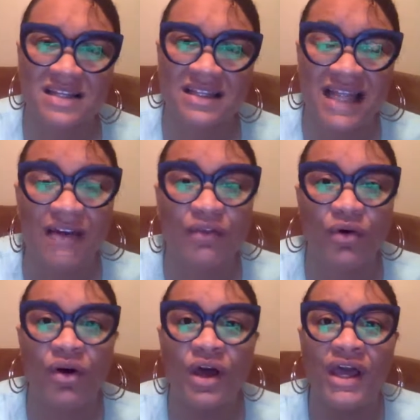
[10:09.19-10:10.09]

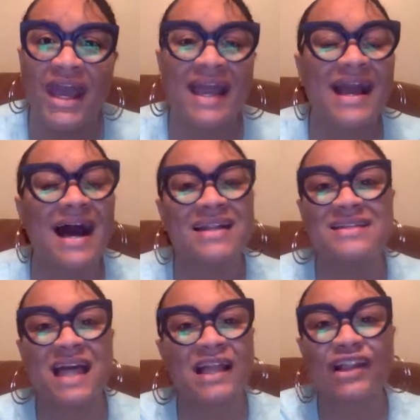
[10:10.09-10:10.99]
level. And God is
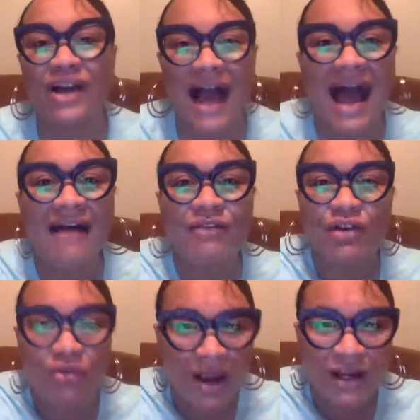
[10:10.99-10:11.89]
like, look, I have
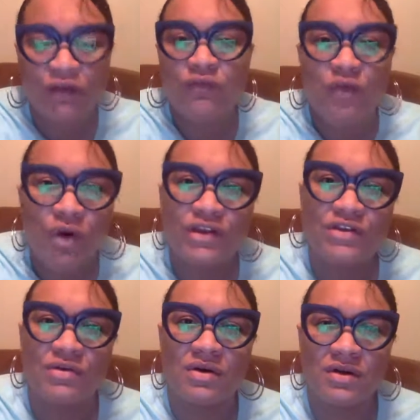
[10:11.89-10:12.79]
greater for
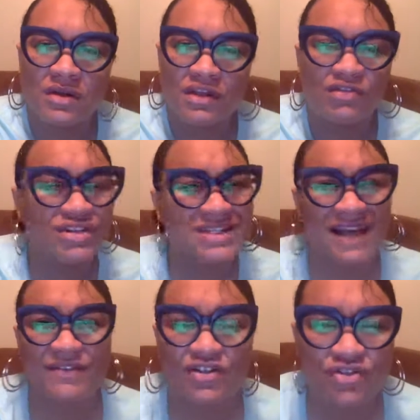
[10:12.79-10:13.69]
you. You just
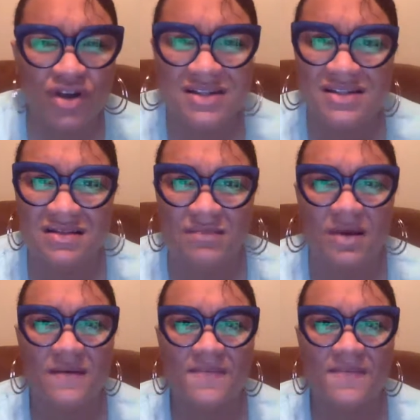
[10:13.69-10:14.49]
have to trust him.